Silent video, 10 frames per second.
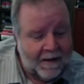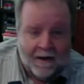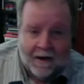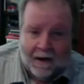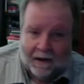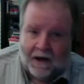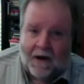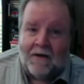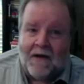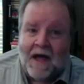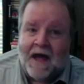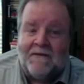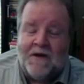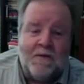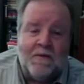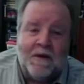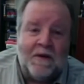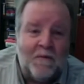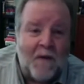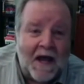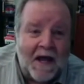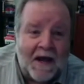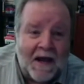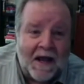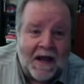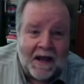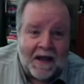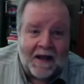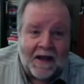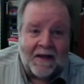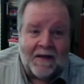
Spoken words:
How long have you been waiting?